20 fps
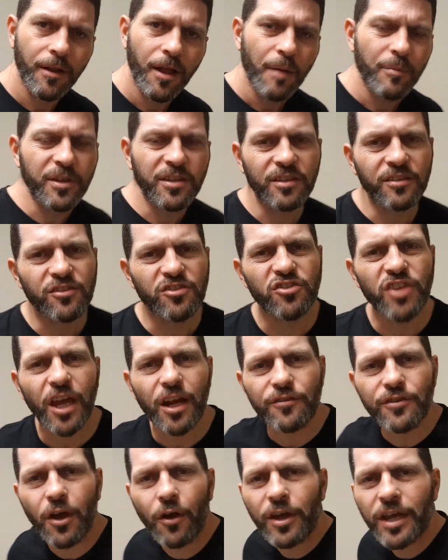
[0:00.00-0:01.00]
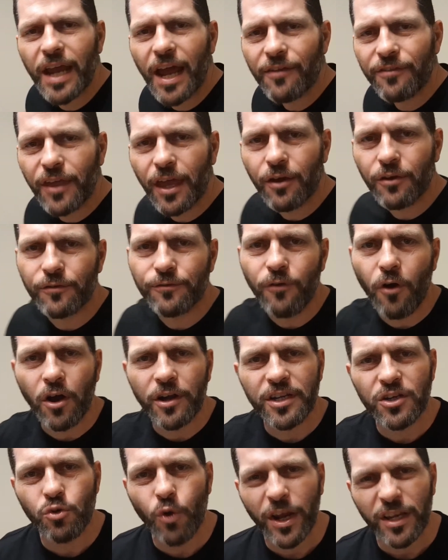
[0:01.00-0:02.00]
Because instead of going out there and
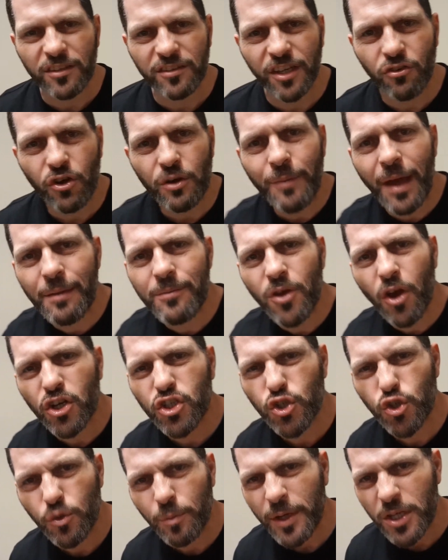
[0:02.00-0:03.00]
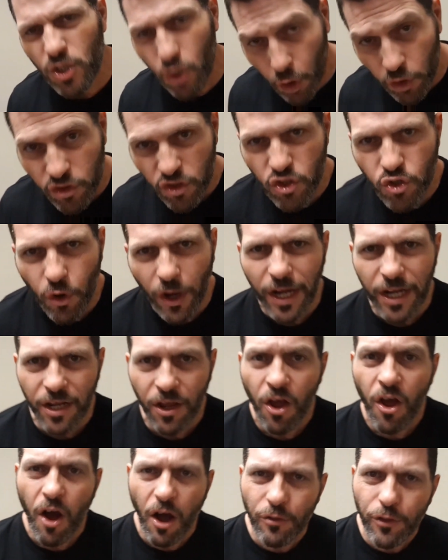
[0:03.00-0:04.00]
finding great scenery, maybe I should have been
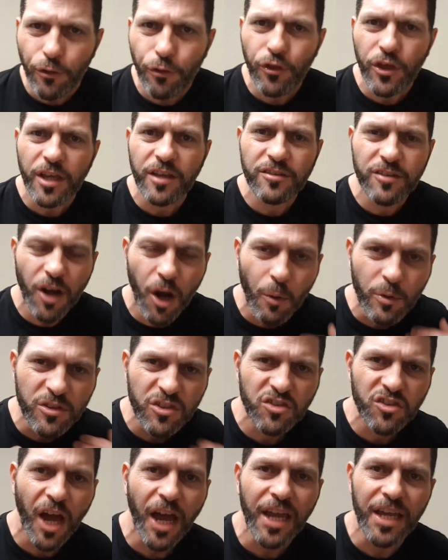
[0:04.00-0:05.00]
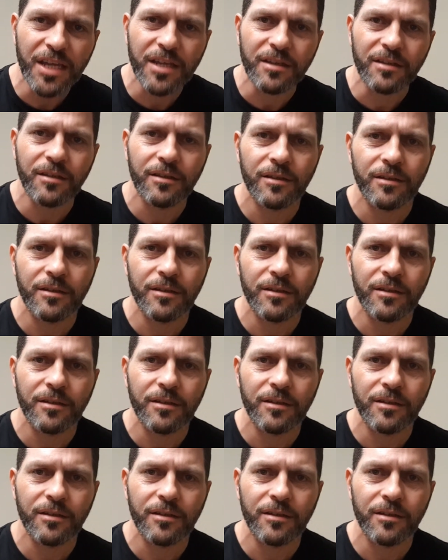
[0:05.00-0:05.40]
concentrating on the things that I was saying